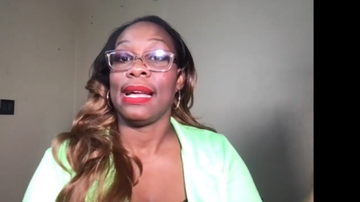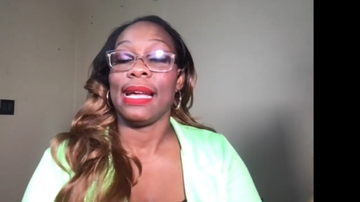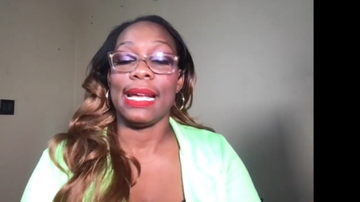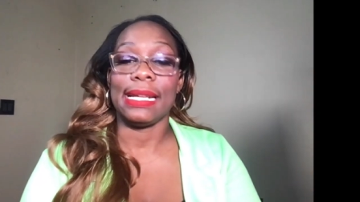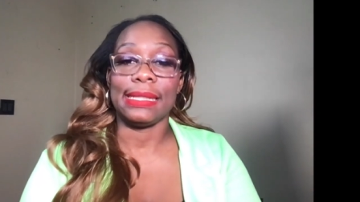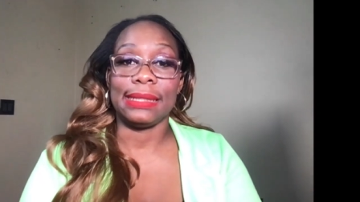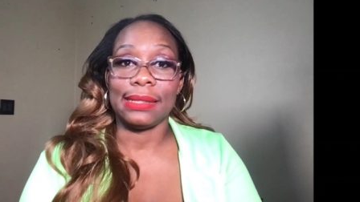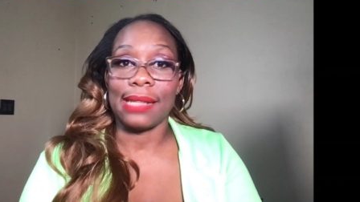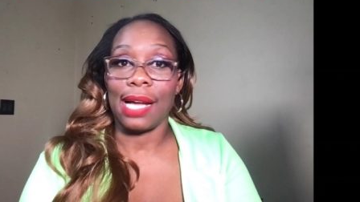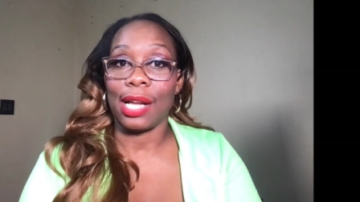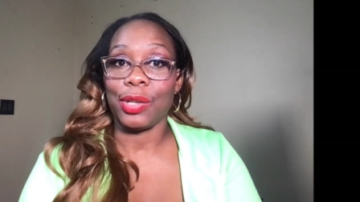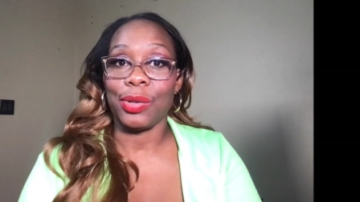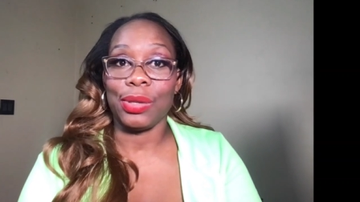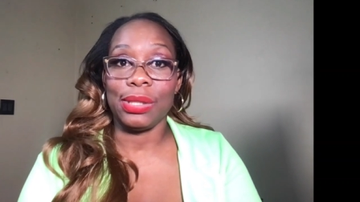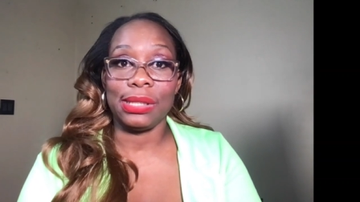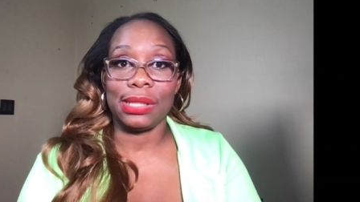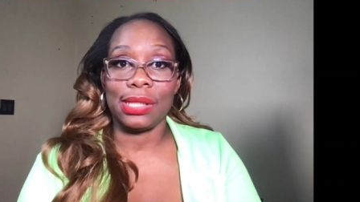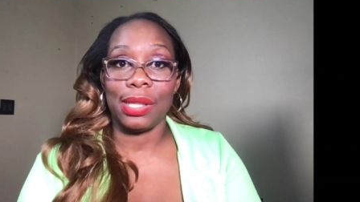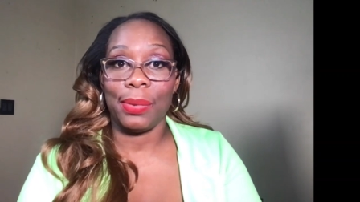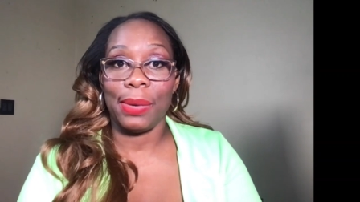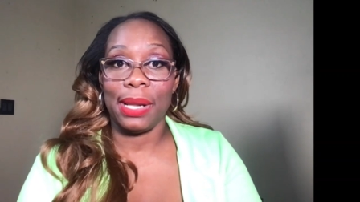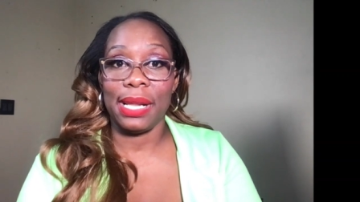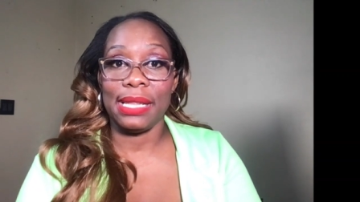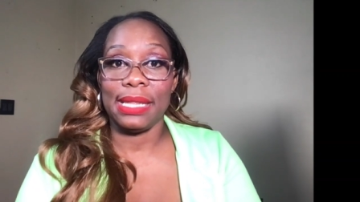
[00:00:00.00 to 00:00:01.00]
it's not doing
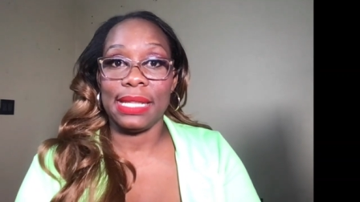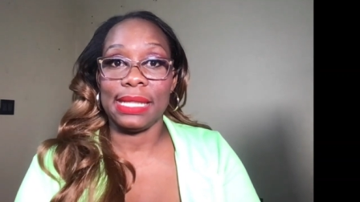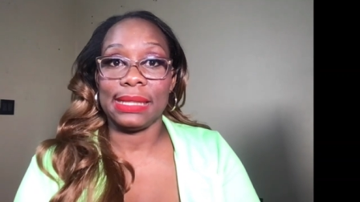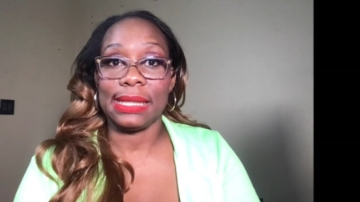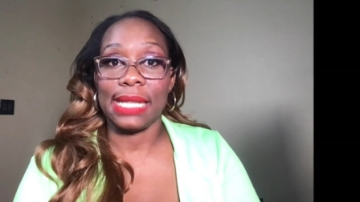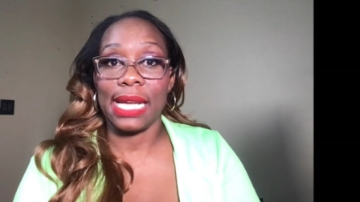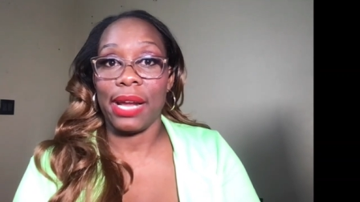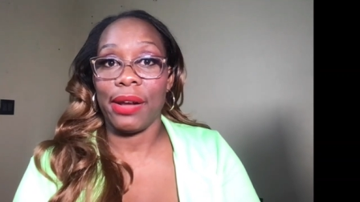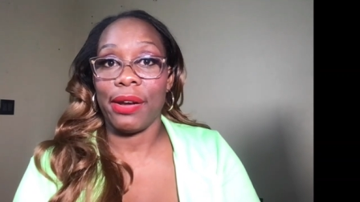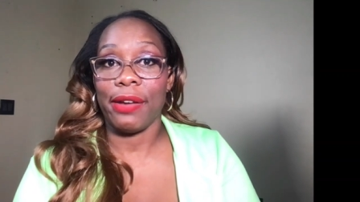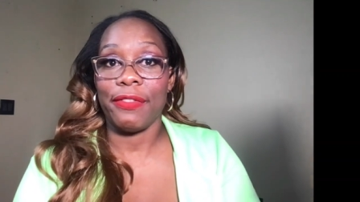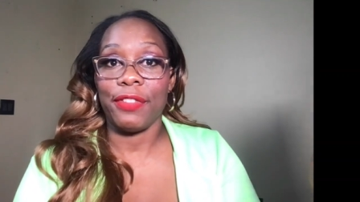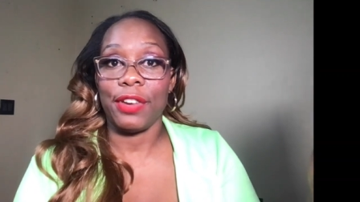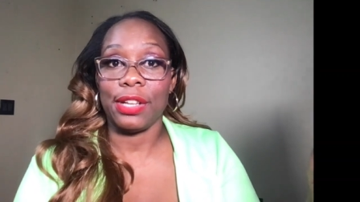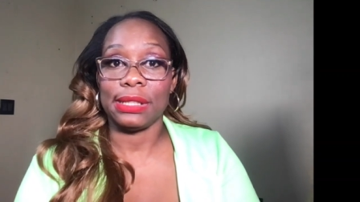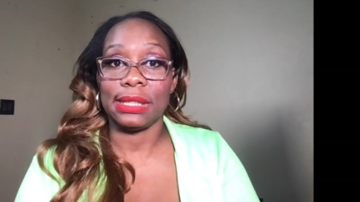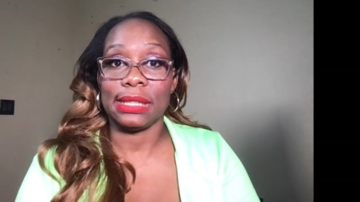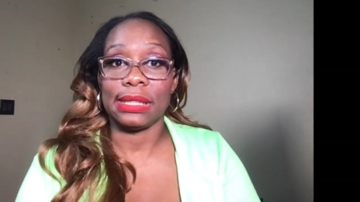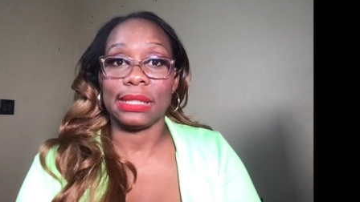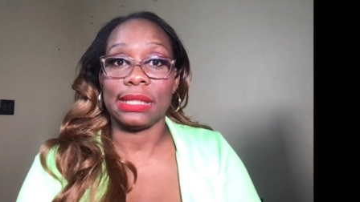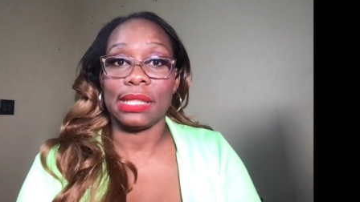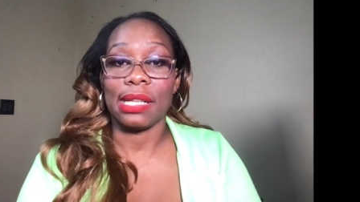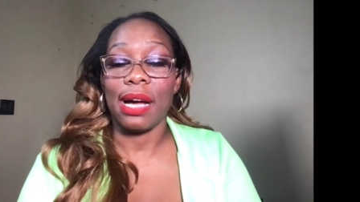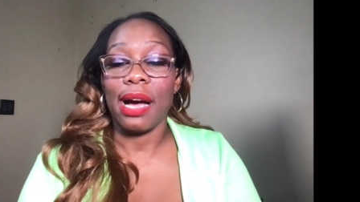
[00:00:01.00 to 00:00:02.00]
so well in this era
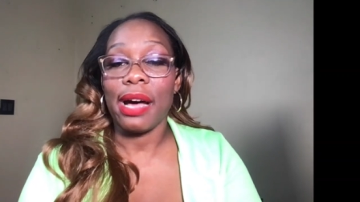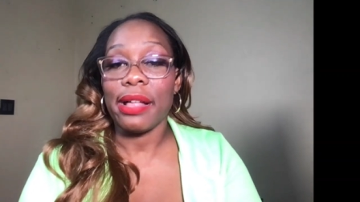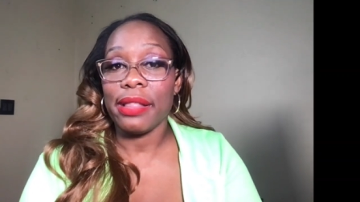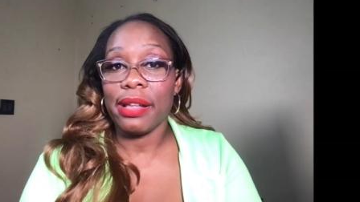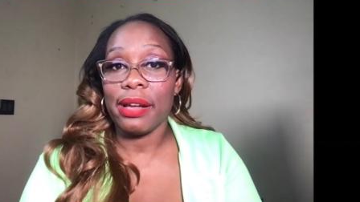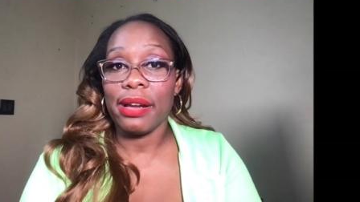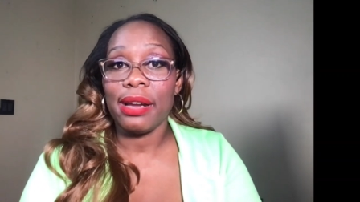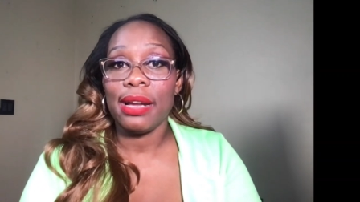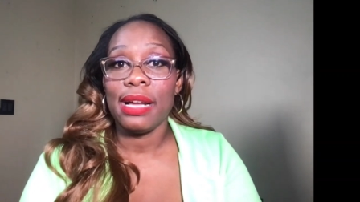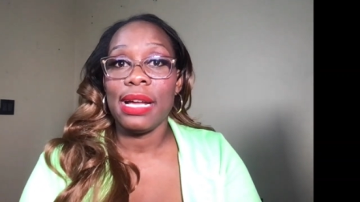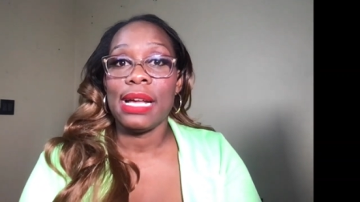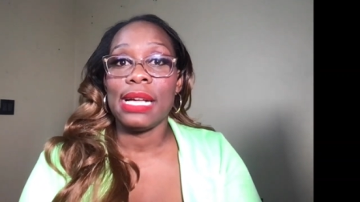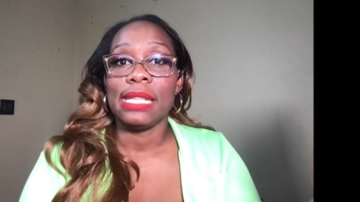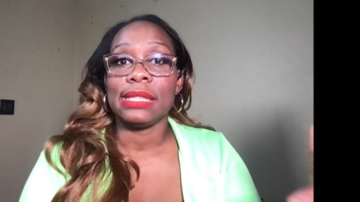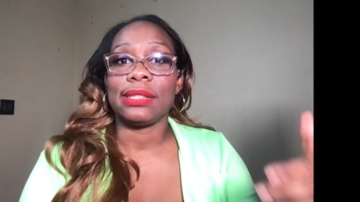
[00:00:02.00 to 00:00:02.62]
versus the other.